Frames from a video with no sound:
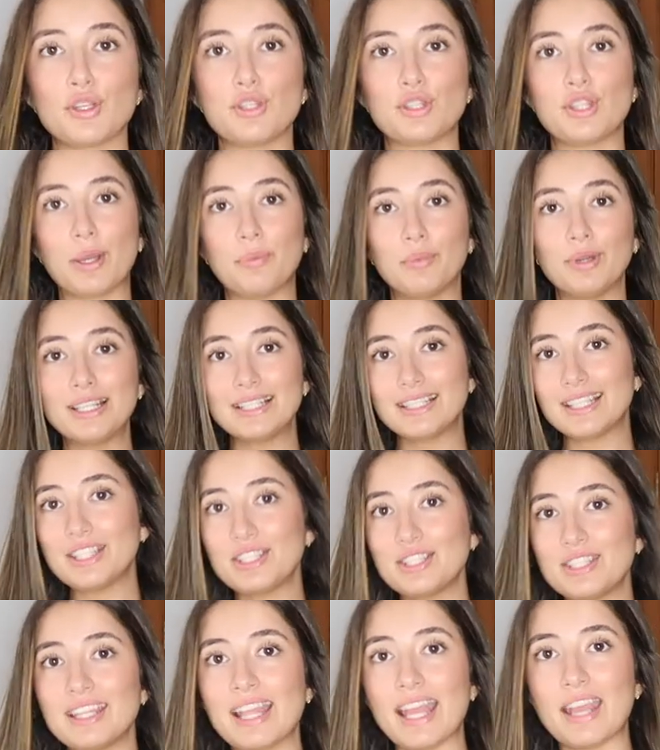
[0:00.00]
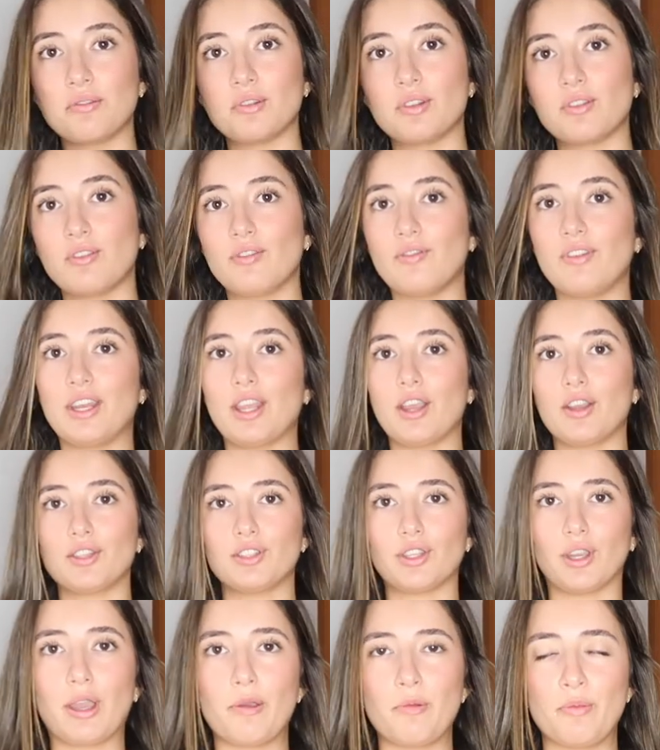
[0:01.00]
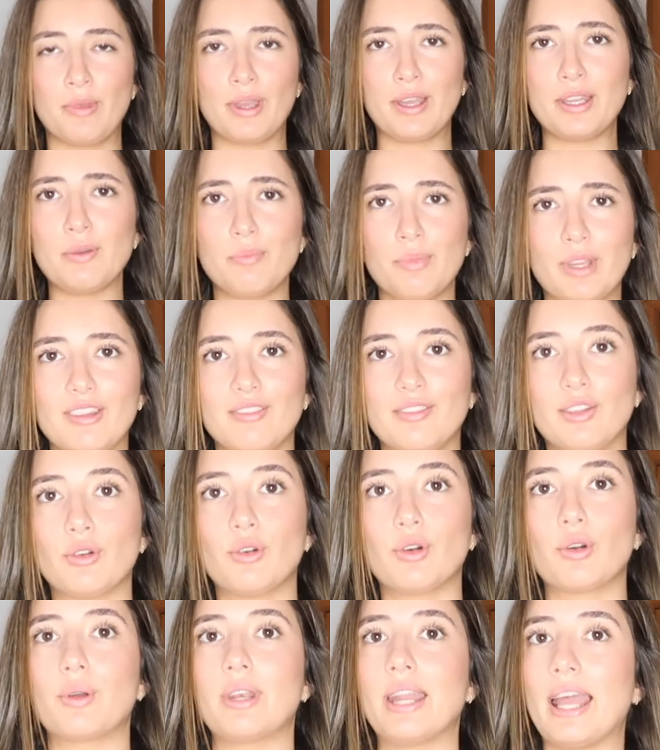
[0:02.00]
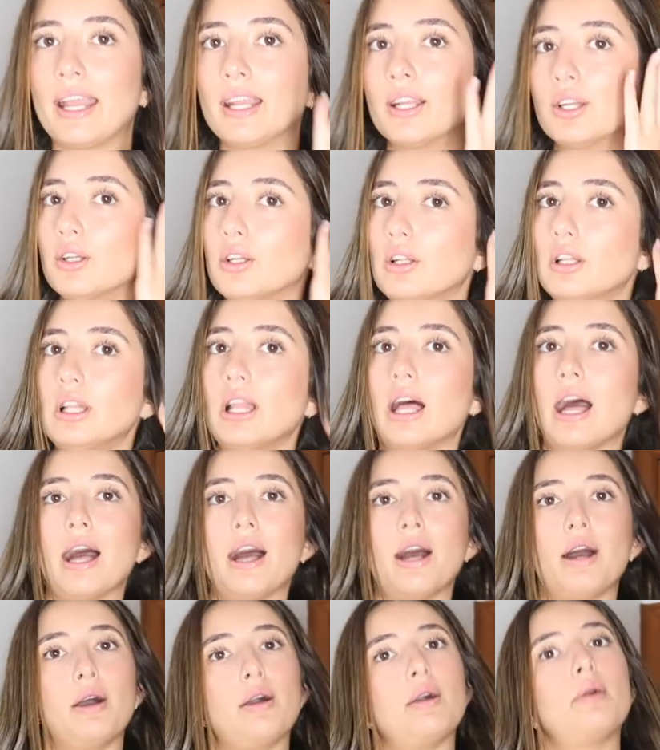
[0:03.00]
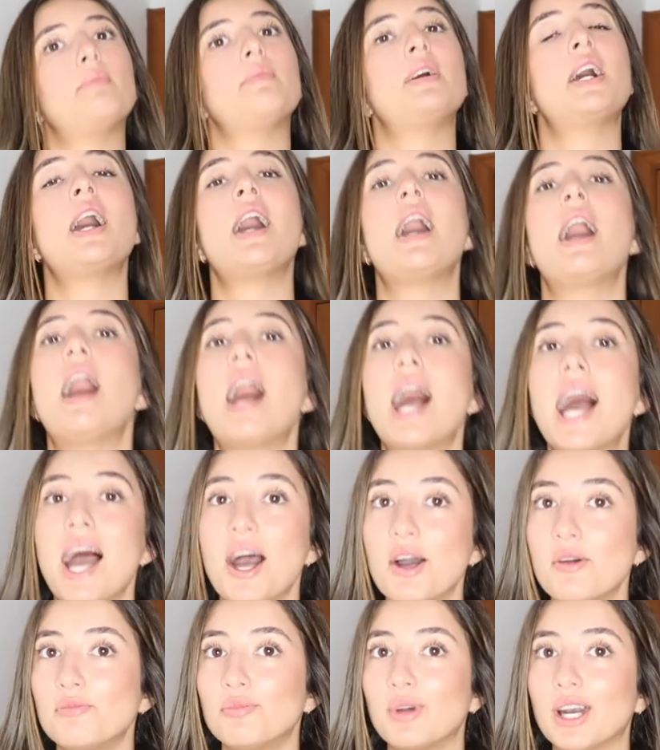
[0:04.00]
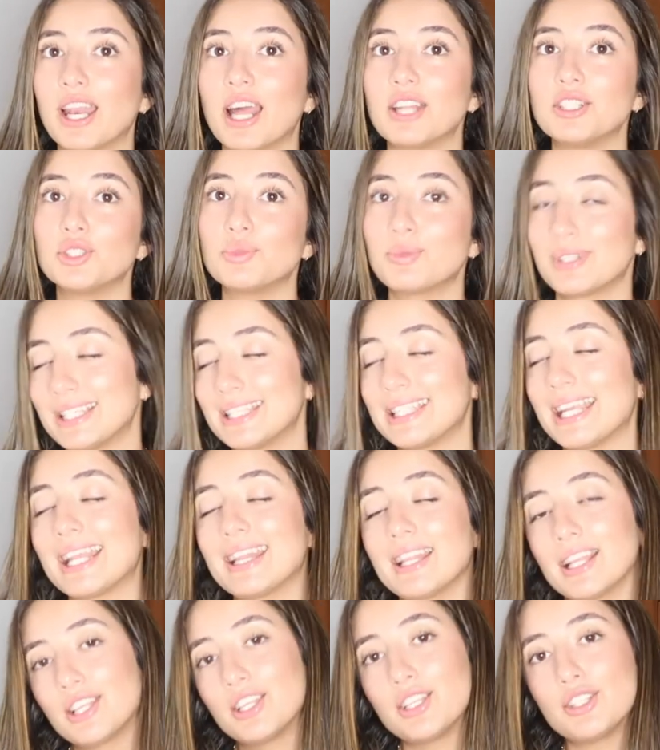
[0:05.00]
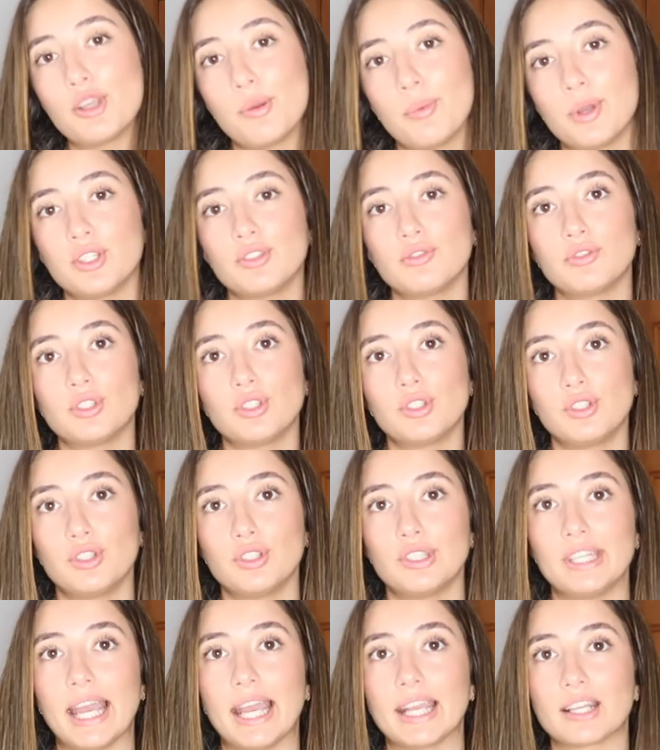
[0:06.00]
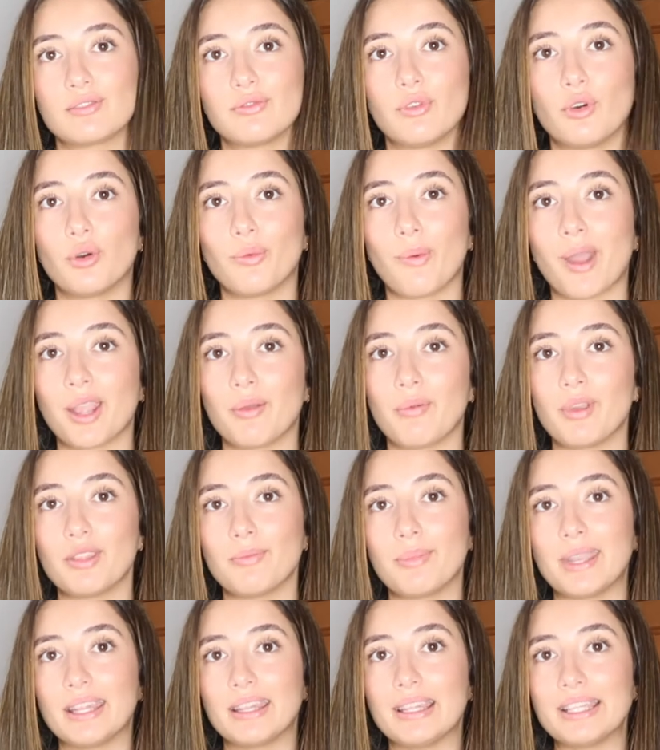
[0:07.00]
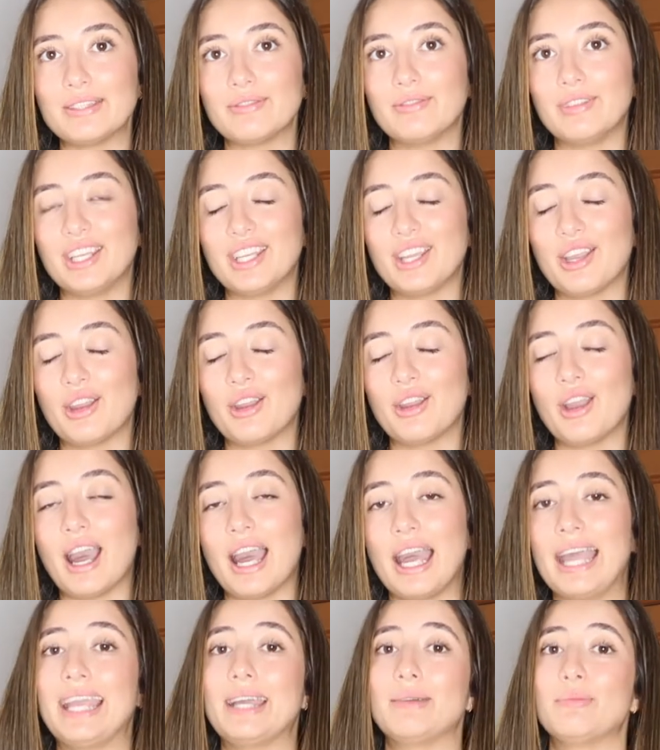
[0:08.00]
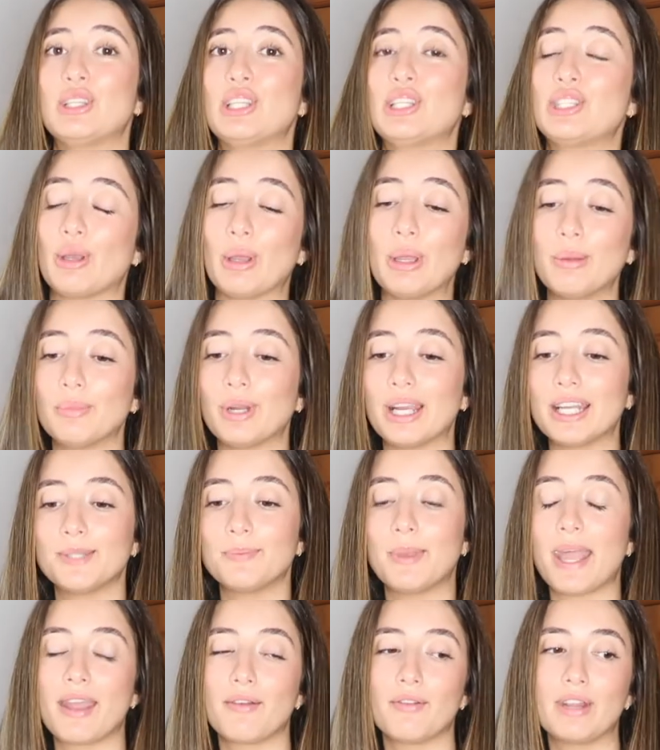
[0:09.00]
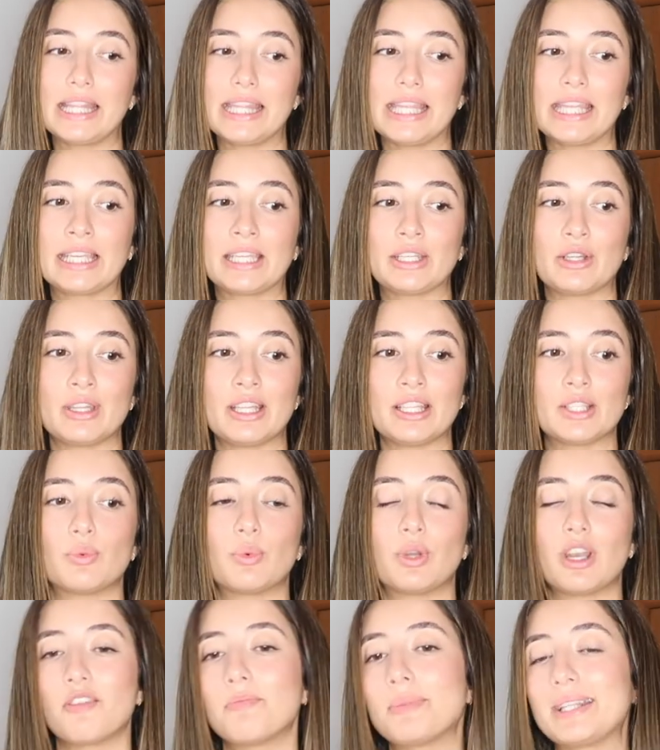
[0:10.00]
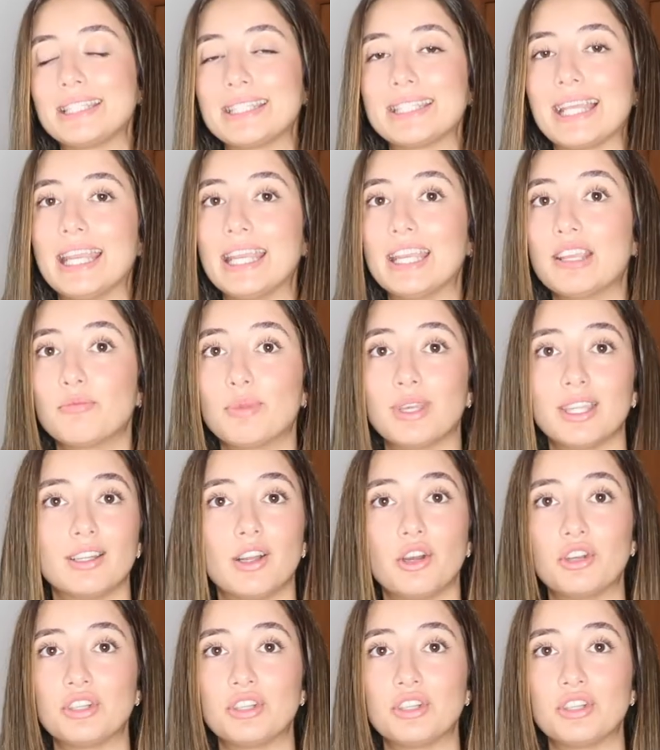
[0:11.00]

So that brings us to the end of the video. Sorry, I'm at a bit of an awkward angle, but I just wanted to say thank you so much to TwoTags for working with me in this video. I am so impressed by everything. I know that's what I've been saying, but